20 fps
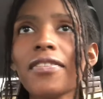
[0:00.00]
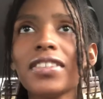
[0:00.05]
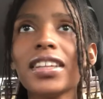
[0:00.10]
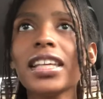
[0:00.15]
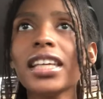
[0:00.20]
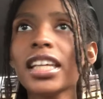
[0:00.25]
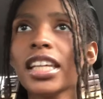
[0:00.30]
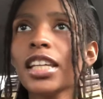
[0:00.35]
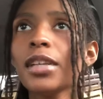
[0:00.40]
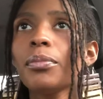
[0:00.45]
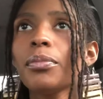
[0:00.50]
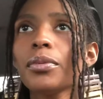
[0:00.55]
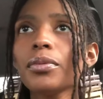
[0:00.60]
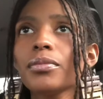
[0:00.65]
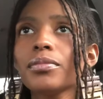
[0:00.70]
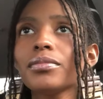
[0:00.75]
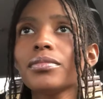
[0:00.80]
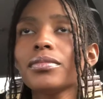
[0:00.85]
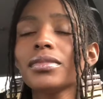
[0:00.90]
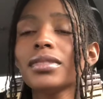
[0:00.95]
to keep
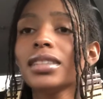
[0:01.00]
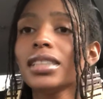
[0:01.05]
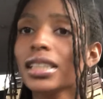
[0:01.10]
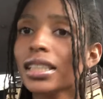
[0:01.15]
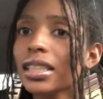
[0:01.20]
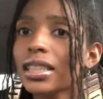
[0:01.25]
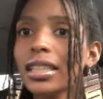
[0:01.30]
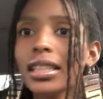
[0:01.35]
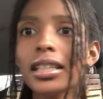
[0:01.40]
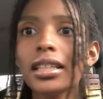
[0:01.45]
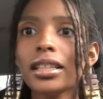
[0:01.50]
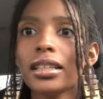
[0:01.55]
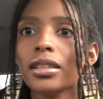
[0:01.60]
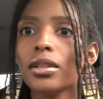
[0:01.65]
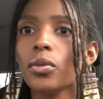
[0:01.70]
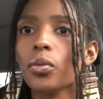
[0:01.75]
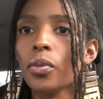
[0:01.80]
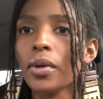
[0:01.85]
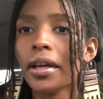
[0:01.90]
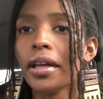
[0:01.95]
dealing
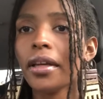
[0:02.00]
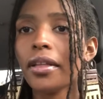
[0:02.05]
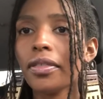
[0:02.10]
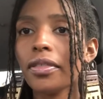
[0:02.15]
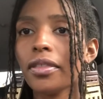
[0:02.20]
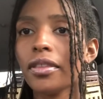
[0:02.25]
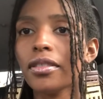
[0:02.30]
with